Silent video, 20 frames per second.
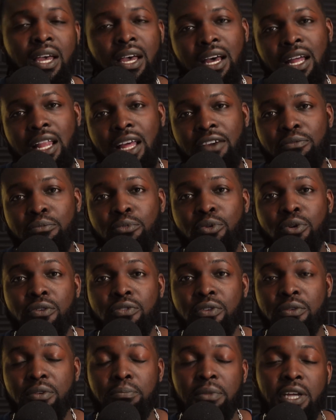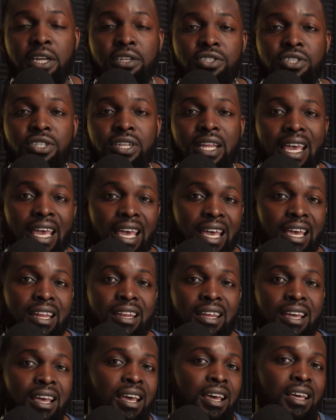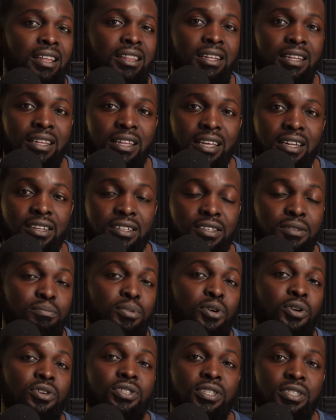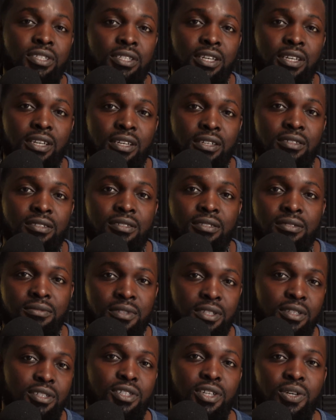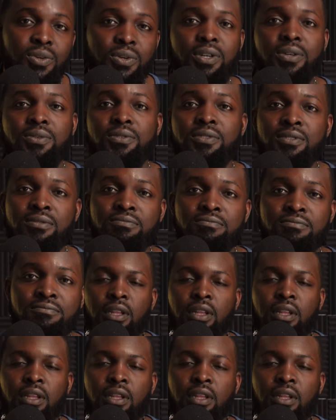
I'll have more information and the link to purchase tickets in the show notes.